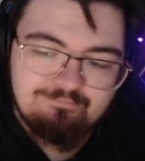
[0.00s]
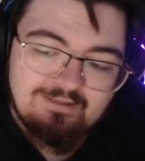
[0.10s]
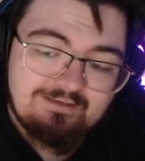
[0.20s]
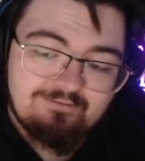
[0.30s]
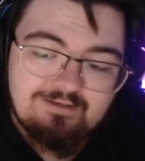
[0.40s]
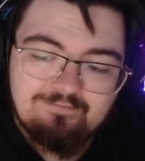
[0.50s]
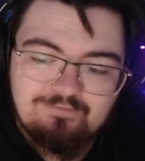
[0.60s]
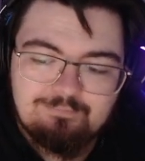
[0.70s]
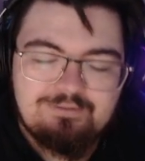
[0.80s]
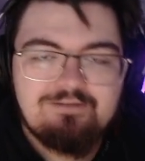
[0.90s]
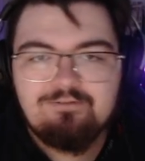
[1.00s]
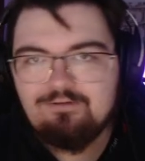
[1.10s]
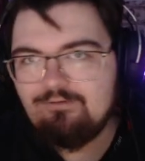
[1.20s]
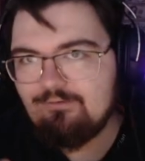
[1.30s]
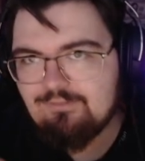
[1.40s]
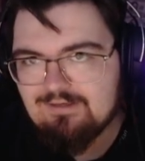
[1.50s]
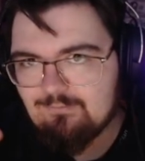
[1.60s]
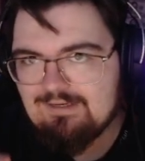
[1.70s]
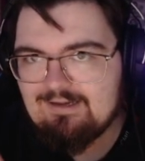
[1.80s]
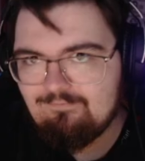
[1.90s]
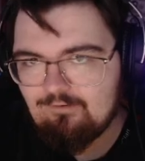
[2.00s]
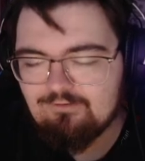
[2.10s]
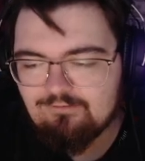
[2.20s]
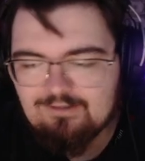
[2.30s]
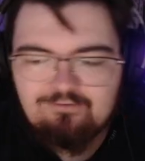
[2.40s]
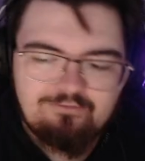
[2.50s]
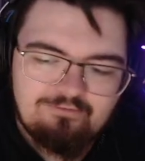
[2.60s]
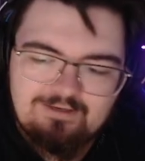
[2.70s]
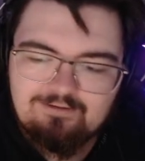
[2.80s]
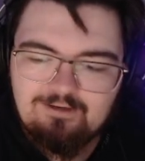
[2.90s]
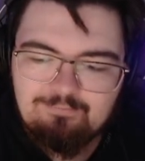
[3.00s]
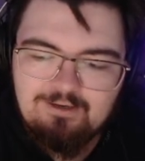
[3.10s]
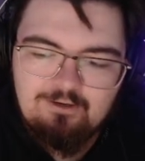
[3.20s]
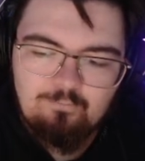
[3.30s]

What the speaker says: Instead of the pizza little thing we have on the ledge to stand up,